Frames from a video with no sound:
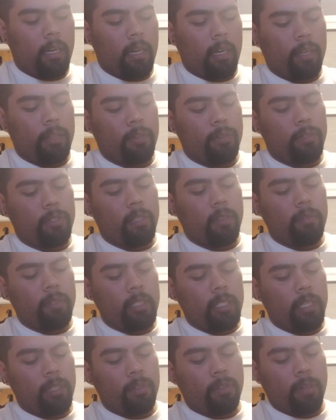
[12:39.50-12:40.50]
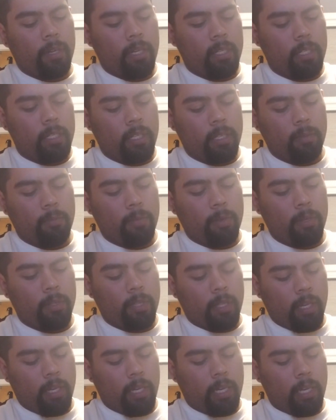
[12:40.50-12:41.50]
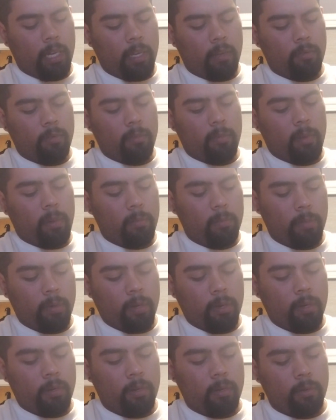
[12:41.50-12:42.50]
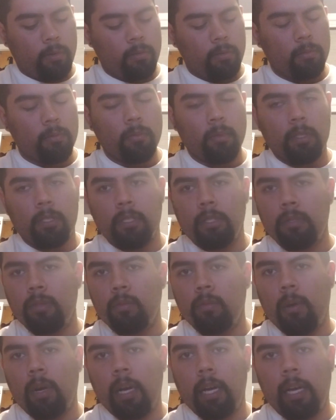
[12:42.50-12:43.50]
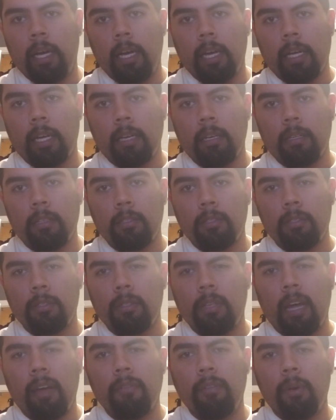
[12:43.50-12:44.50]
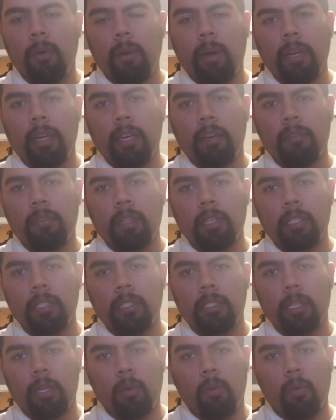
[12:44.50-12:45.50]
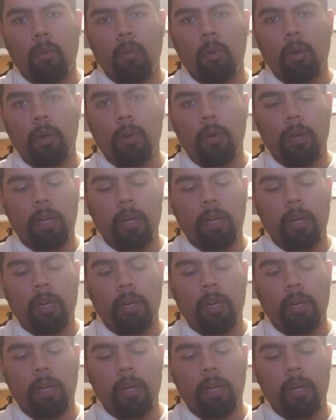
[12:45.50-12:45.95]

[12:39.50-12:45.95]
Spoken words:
either 17th or 18th birthday, I can't remember, which is why I have no idea if this is in order